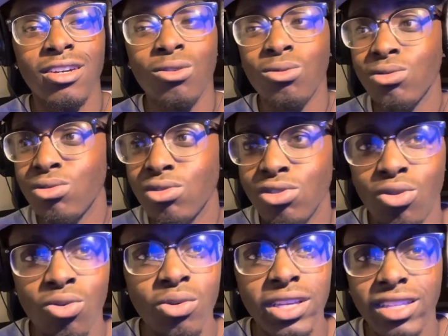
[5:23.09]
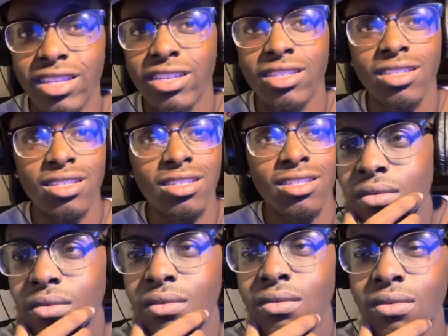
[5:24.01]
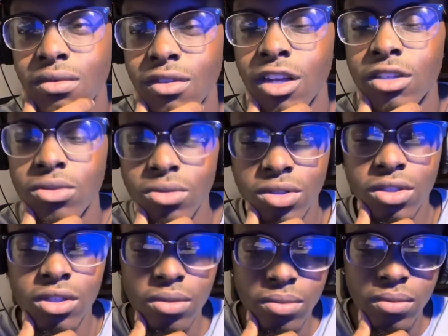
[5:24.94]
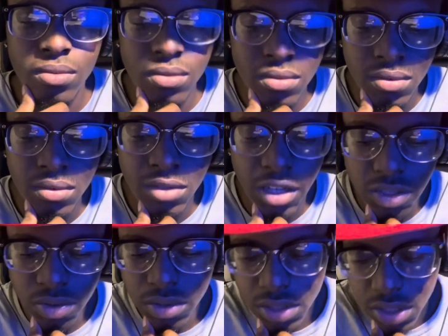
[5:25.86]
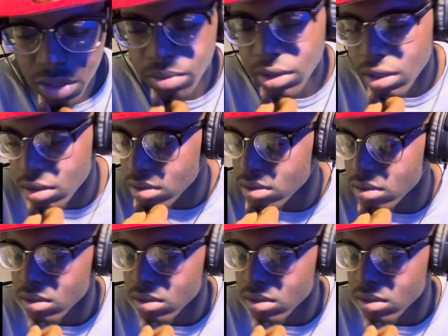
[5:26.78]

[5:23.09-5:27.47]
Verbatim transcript: who's doing this? Man. That's what's up. That's what's Go up, man.